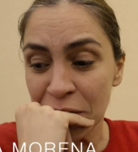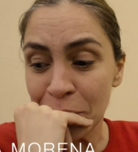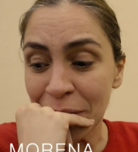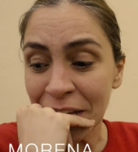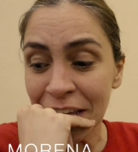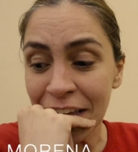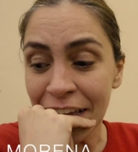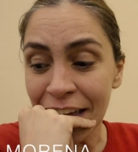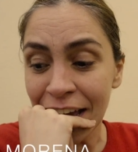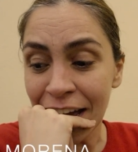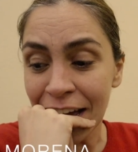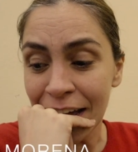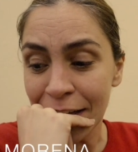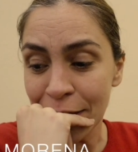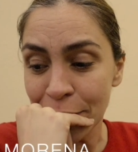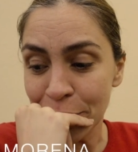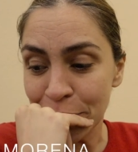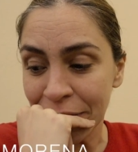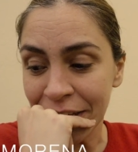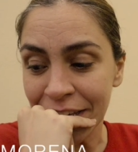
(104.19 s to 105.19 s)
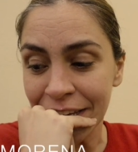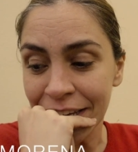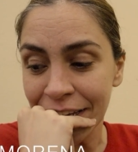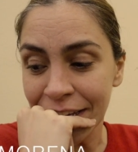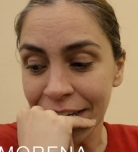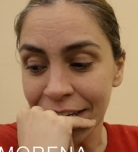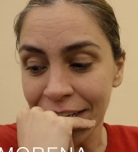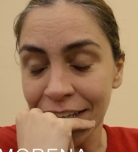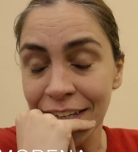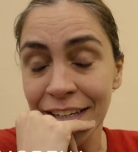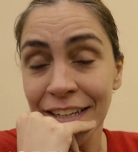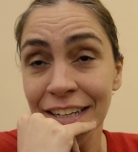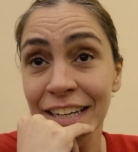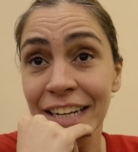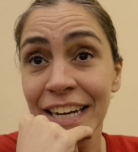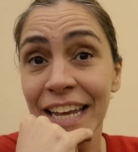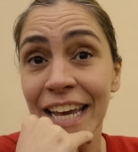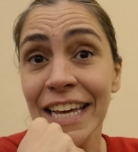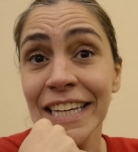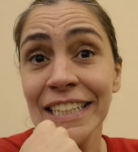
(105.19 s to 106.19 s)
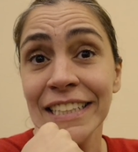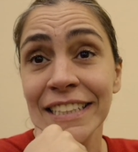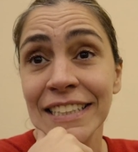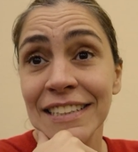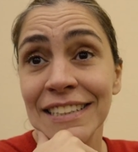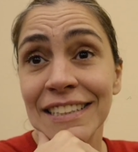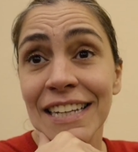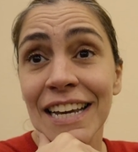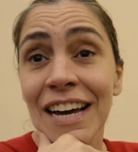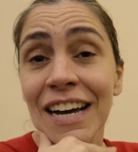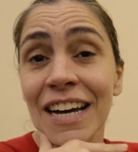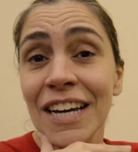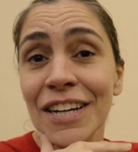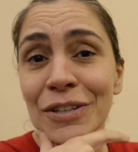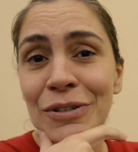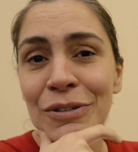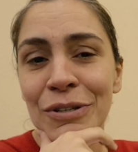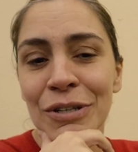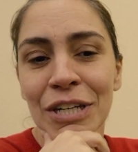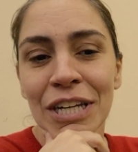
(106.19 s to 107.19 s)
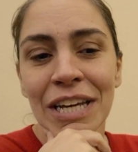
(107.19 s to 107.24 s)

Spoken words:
the play, I play Inez Serrano.